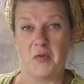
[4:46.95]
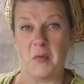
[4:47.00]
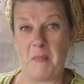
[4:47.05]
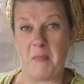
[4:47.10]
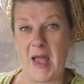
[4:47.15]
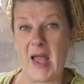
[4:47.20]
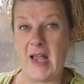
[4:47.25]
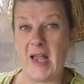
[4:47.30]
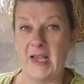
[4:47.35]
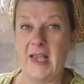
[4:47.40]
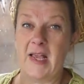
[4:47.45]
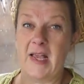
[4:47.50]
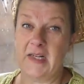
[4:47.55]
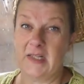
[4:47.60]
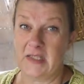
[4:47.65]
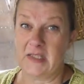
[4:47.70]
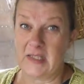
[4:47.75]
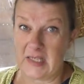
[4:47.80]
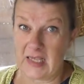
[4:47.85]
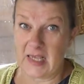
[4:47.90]
of the back
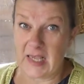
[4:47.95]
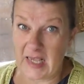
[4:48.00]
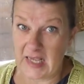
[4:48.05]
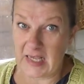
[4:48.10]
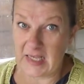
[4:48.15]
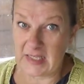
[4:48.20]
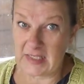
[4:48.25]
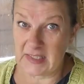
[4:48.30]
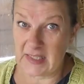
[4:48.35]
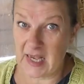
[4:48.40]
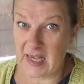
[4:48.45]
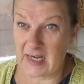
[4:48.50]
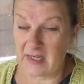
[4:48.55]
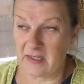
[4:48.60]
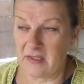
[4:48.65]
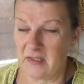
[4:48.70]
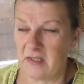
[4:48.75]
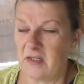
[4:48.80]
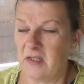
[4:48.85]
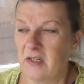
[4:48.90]
end, the east
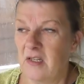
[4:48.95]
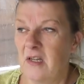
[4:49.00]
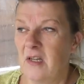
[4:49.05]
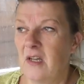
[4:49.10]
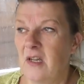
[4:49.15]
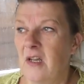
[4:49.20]
end,